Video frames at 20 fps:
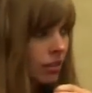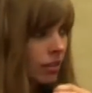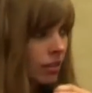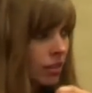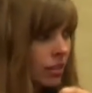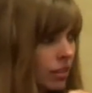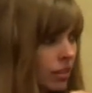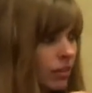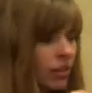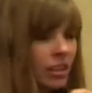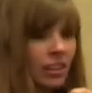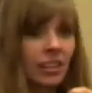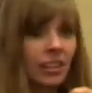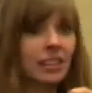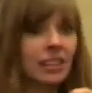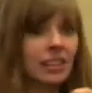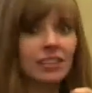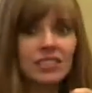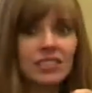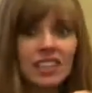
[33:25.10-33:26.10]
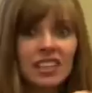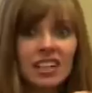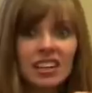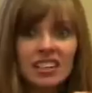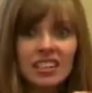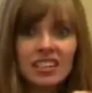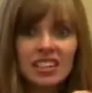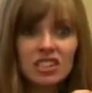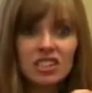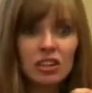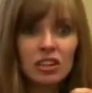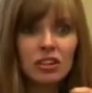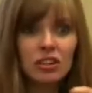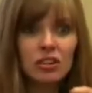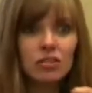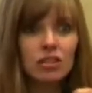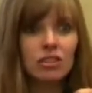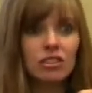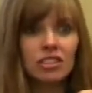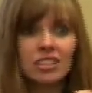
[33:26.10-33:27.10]
You know, and they didn't even say anything to
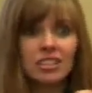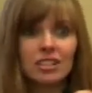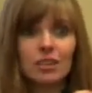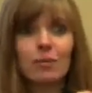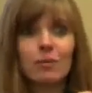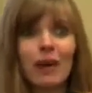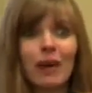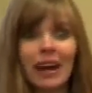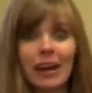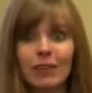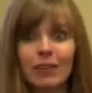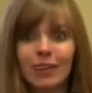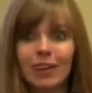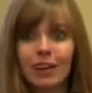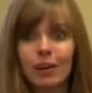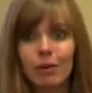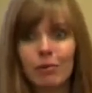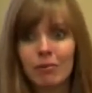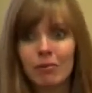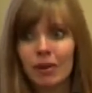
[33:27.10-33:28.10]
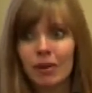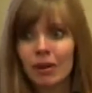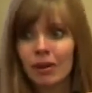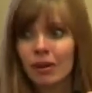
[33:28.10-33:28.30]
you. You're just around them.